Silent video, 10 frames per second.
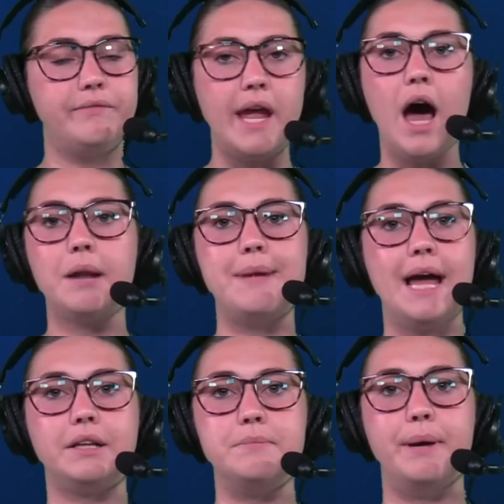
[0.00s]
They
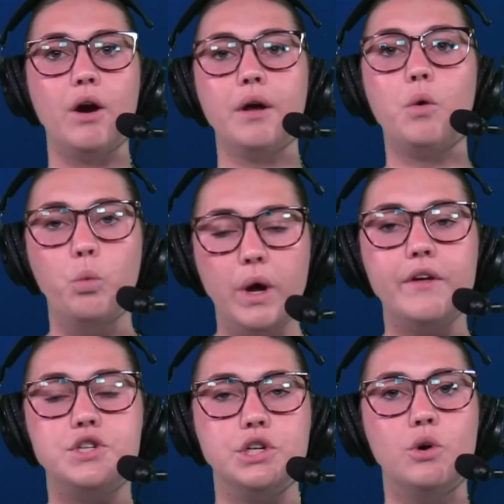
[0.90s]
automatically pair it with a
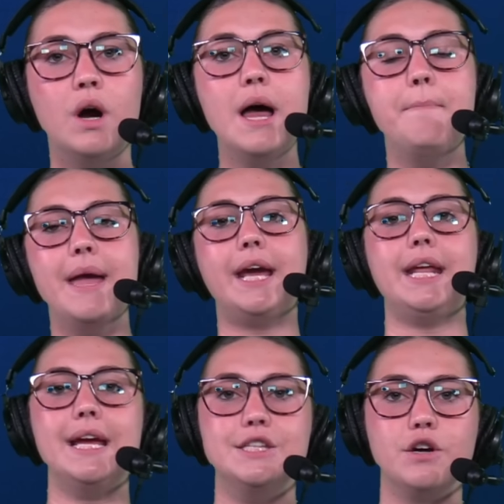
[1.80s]
two, make it
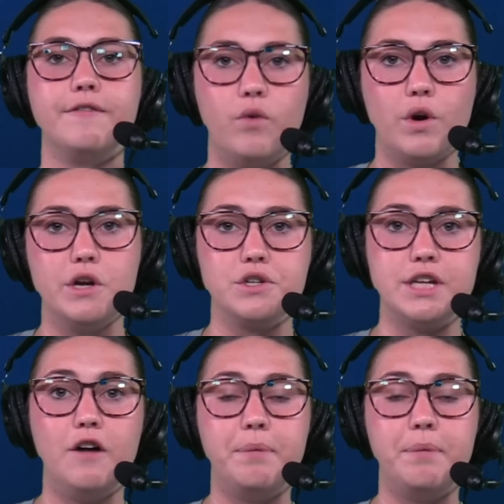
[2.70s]
easier for yourself.